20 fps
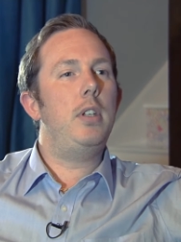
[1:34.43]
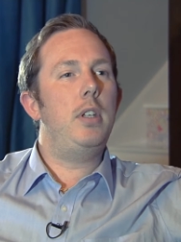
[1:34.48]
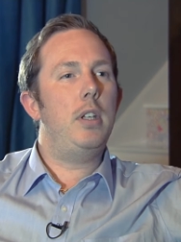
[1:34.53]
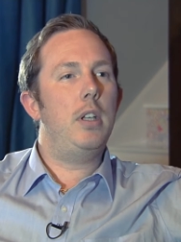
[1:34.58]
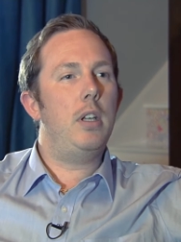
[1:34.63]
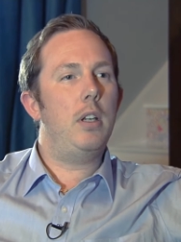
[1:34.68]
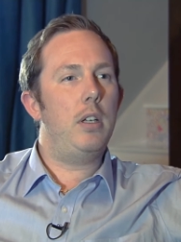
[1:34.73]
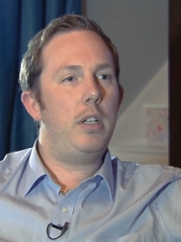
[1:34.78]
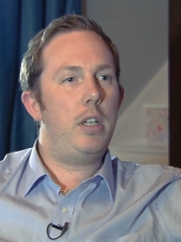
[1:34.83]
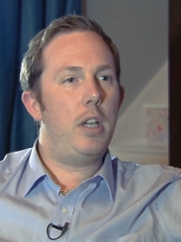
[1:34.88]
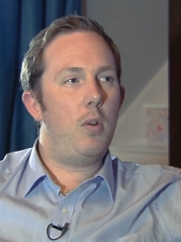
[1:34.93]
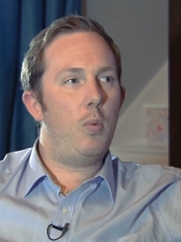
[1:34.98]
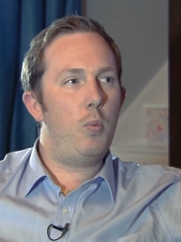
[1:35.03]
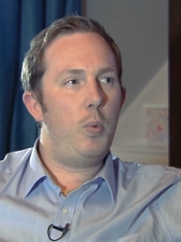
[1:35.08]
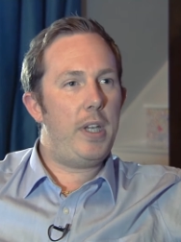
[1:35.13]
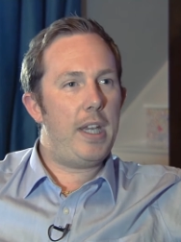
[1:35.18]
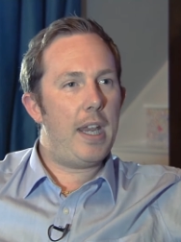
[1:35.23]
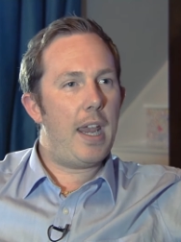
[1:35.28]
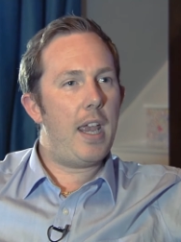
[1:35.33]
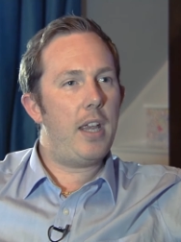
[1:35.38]
You know, you know
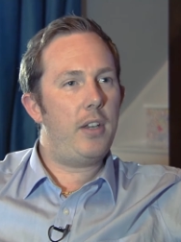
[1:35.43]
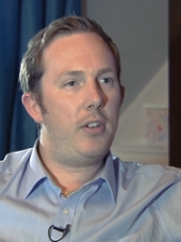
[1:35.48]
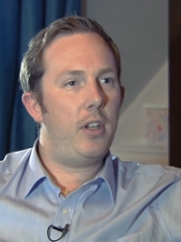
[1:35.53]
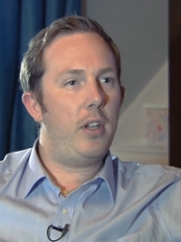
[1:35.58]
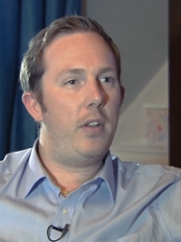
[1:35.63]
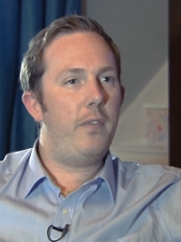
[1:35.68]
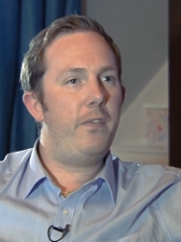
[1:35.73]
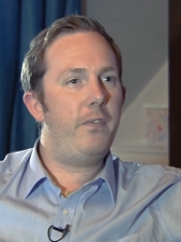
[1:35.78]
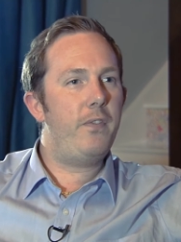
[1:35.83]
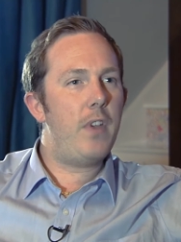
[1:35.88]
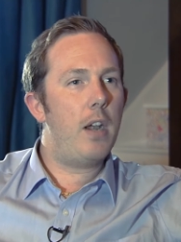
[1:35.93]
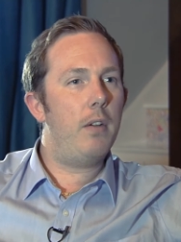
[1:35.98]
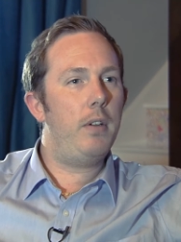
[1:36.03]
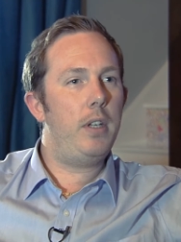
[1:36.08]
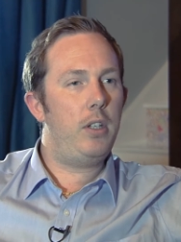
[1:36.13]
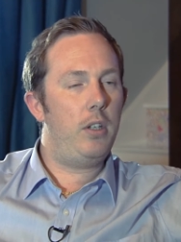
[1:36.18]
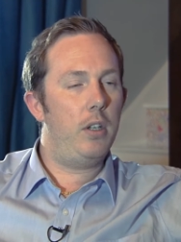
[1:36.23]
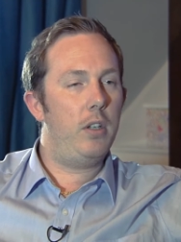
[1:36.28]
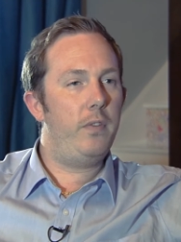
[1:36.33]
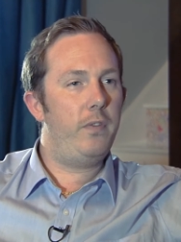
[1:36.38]
we had a
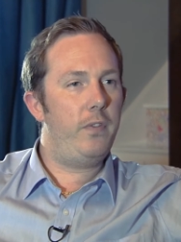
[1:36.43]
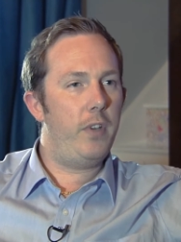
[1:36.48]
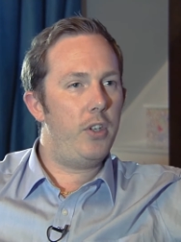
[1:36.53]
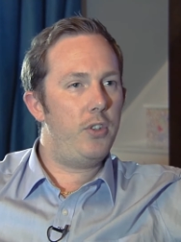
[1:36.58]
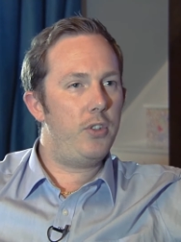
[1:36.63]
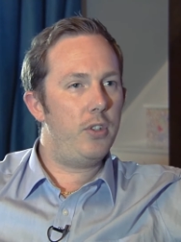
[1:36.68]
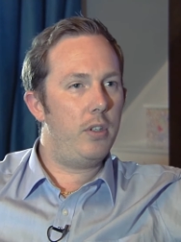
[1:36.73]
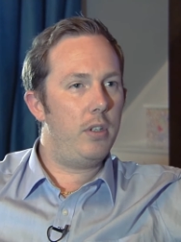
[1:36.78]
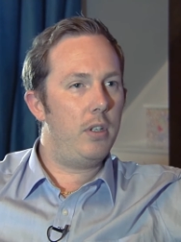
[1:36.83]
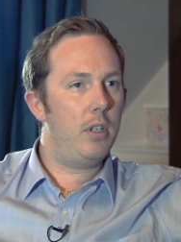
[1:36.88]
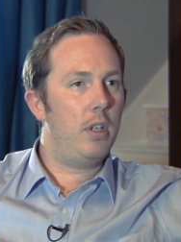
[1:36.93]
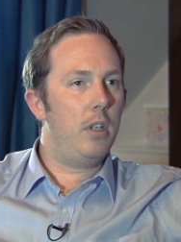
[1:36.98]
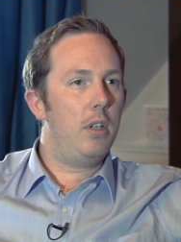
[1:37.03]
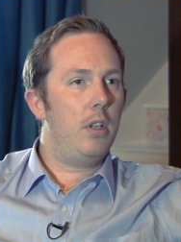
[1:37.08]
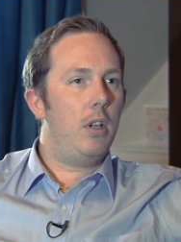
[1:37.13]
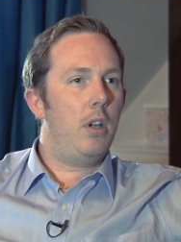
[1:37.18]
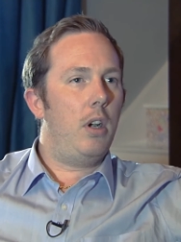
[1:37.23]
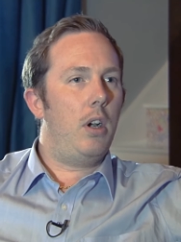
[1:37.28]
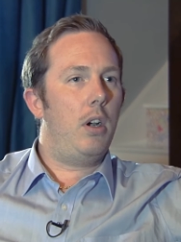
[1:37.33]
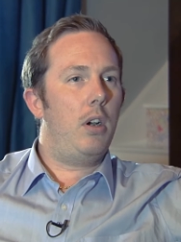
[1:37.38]
very good vision
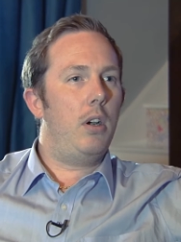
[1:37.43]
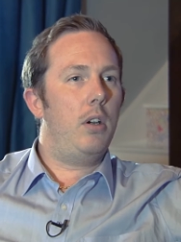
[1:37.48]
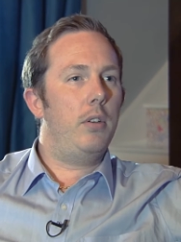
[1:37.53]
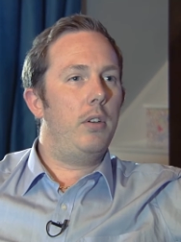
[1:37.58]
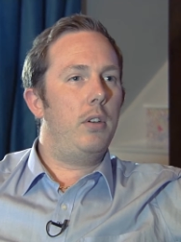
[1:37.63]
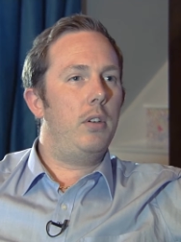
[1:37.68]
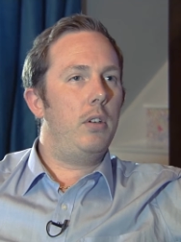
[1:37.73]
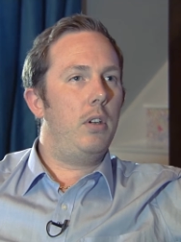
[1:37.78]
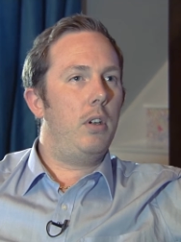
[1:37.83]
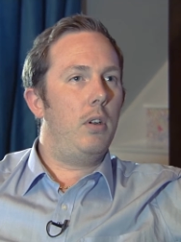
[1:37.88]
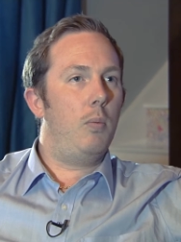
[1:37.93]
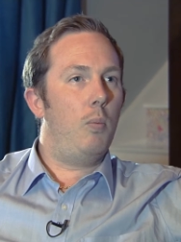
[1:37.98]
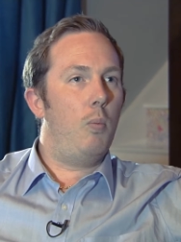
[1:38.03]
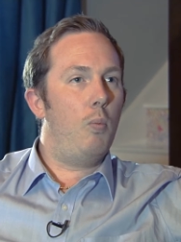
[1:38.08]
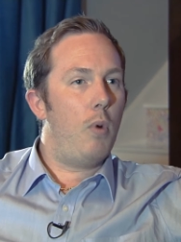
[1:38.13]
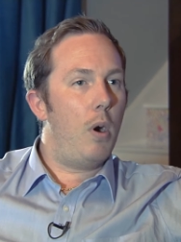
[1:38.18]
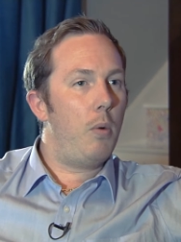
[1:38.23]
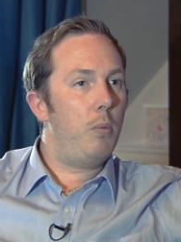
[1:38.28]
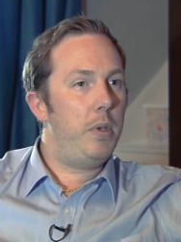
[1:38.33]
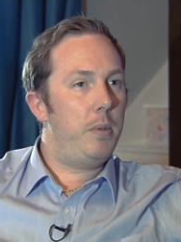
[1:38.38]
on on
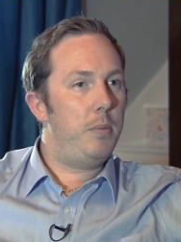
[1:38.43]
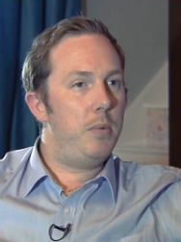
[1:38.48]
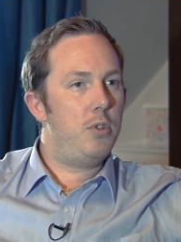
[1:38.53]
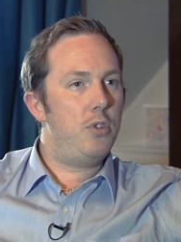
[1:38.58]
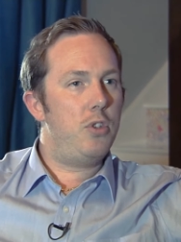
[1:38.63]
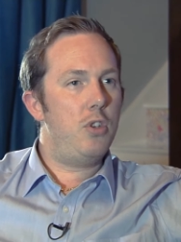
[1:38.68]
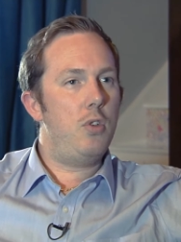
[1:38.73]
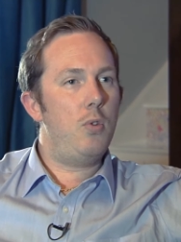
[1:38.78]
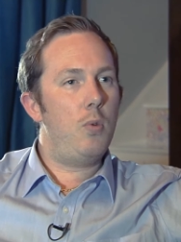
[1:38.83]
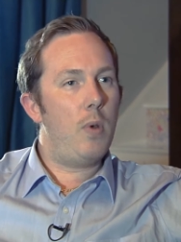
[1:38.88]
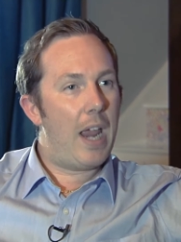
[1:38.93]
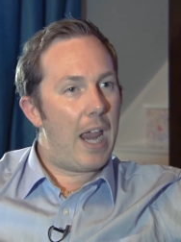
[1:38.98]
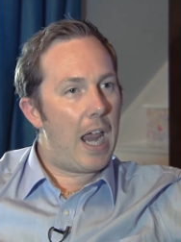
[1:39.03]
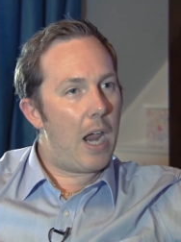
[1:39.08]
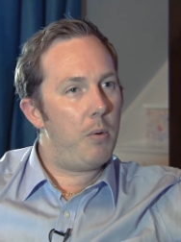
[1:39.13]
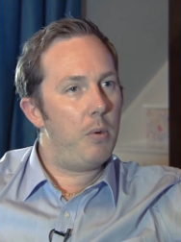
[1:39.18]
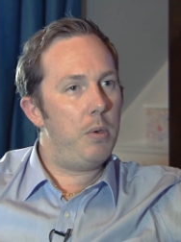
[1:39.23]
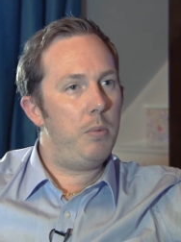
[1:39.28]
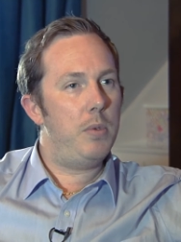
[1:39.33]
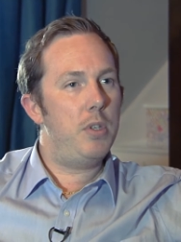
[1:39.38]
what we would do,
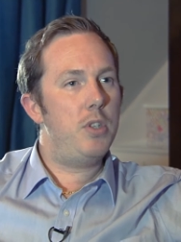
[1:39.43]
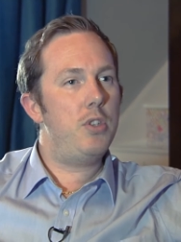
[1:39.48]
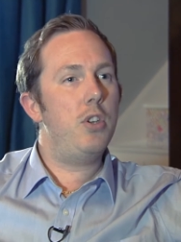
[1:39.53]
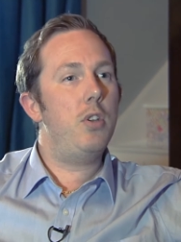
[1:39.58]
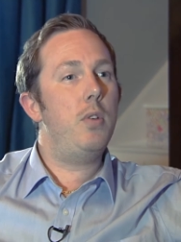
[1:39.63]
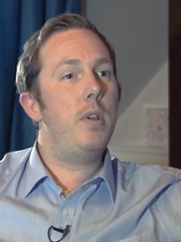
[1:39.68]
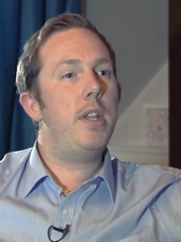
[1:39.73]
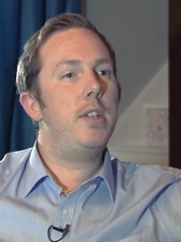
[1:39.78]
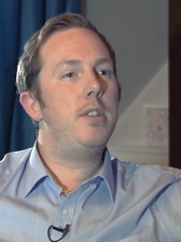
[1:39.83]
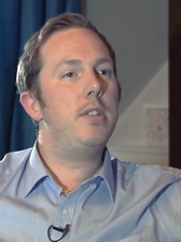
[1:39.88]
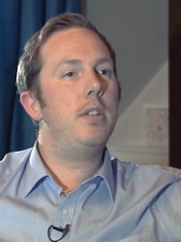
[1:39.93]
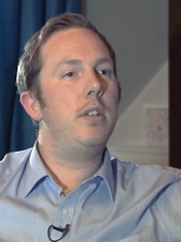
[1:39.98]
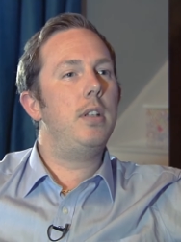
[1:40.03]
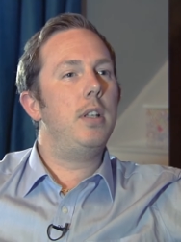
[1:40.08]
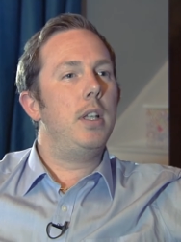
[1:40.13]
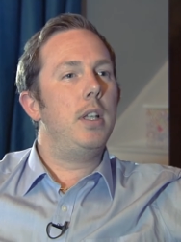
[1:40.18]
how we would do it,